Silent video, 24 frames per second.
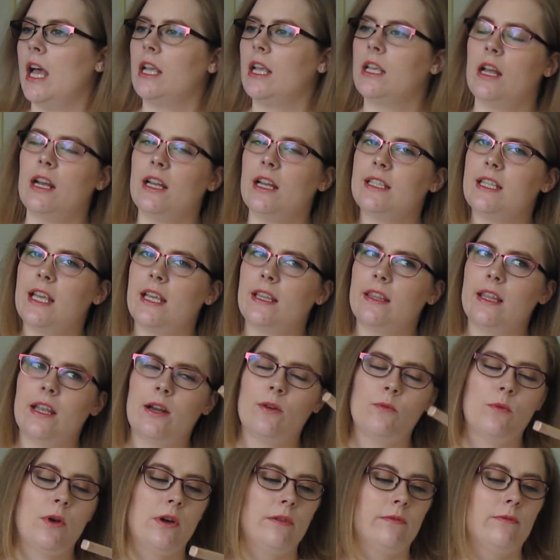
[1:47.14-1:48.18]
Gotta take their
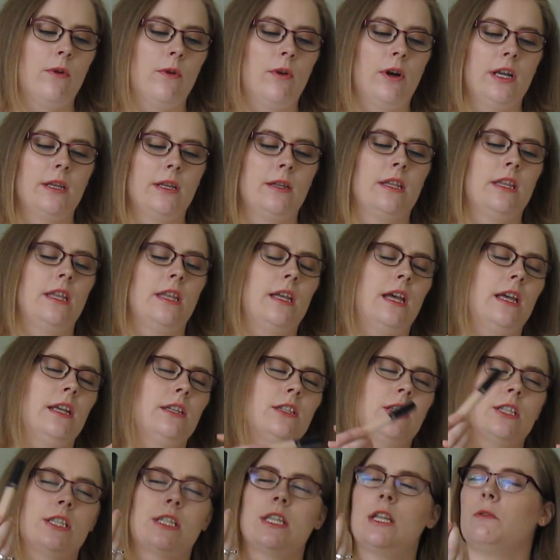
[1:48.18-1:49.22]
word for it. I
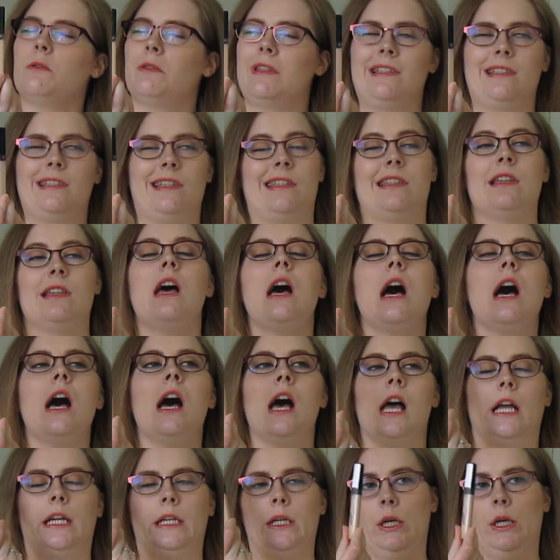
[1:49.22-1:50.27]
just know this is
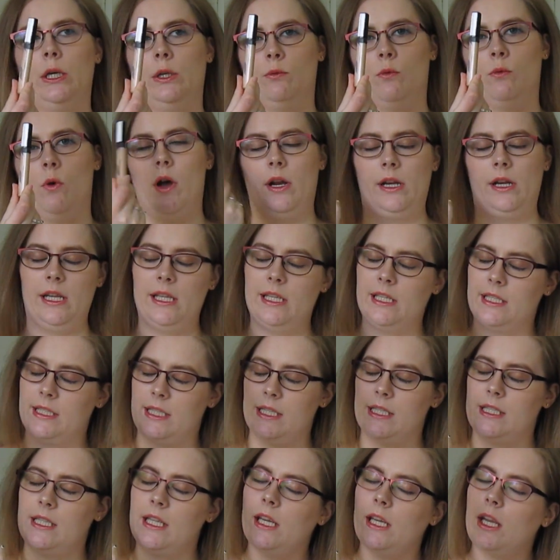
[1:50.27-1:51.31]
a good one. This
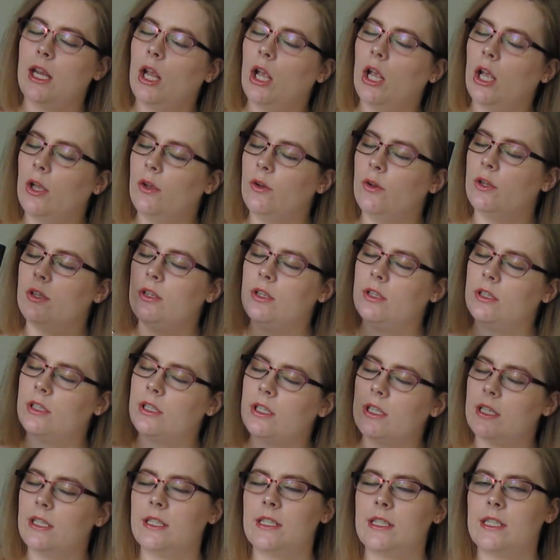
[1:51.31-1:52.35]
is a good
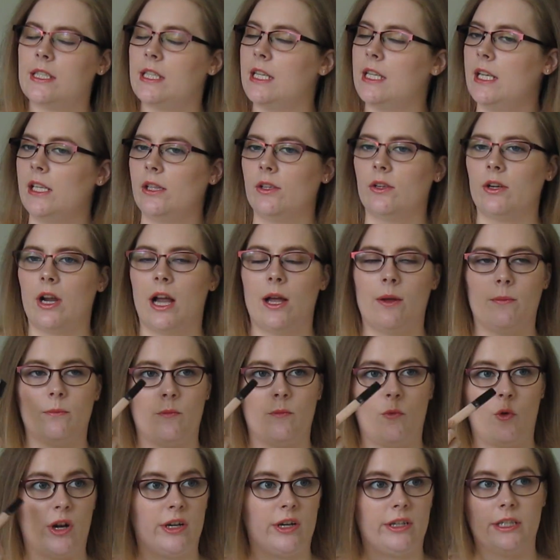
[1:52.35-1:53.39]
concealer.
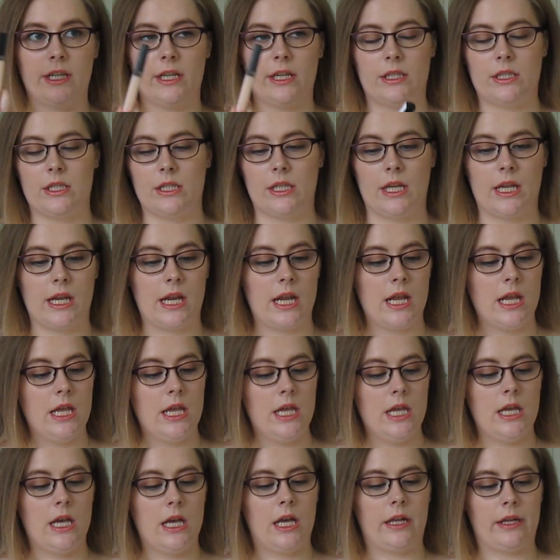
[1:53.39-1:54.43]
I'm wearing it today.
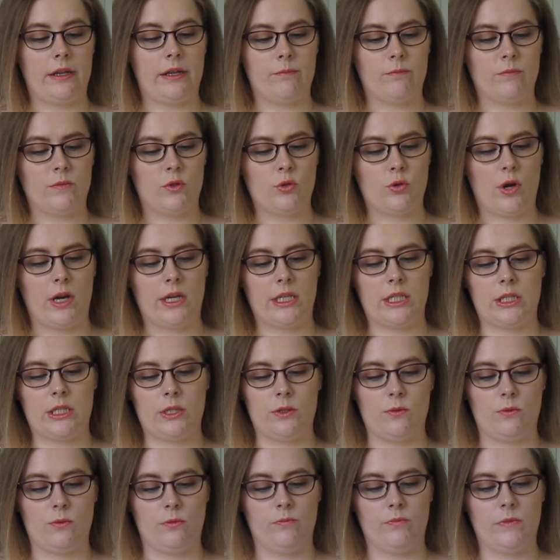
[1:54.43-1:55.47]
I'm trying
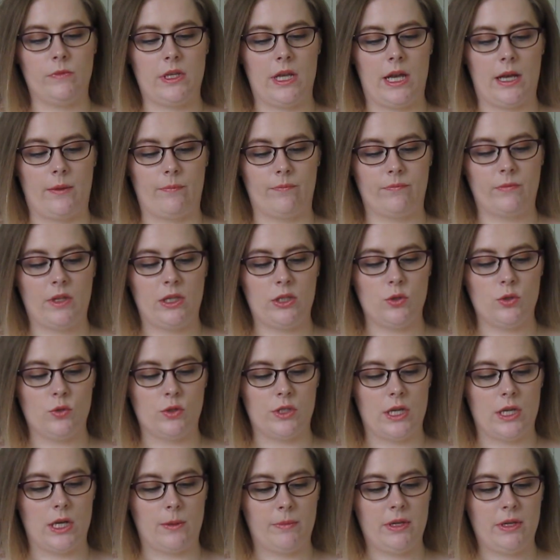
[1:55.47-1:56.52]
to, yeah, use
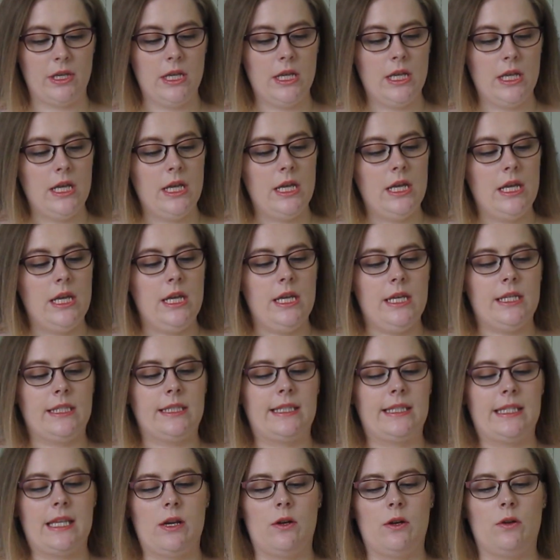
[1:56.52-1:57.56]
it up.
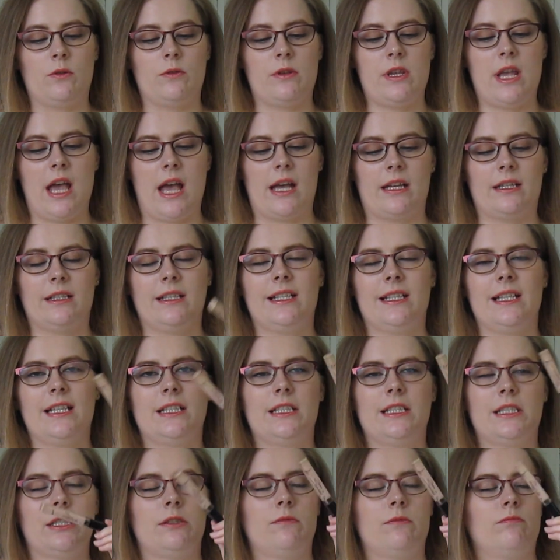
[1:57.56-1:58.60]
So yeah,
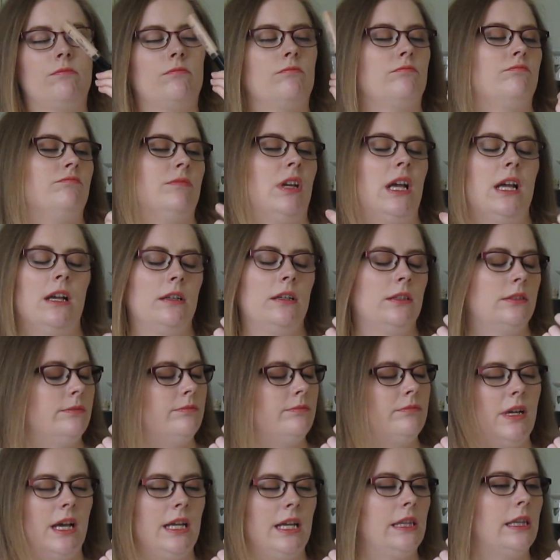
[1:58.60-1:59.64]
this
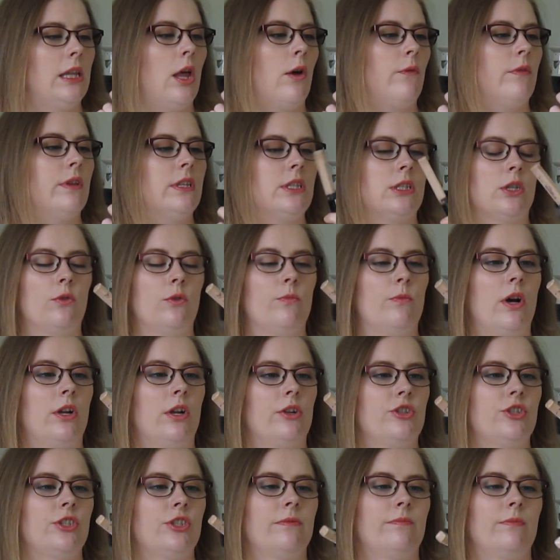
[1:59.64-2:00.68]
I love it so
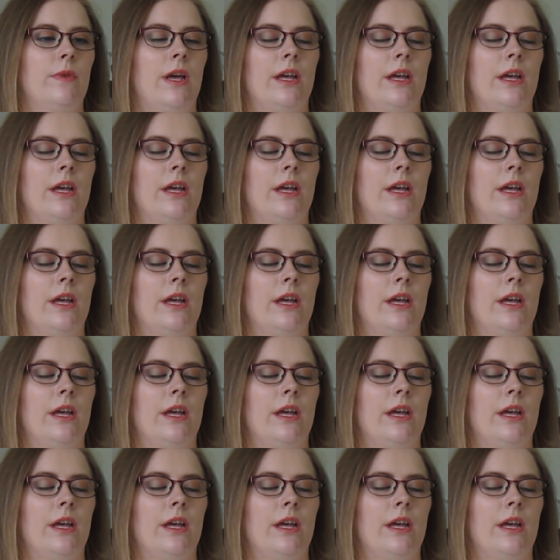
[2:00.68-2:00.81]
much.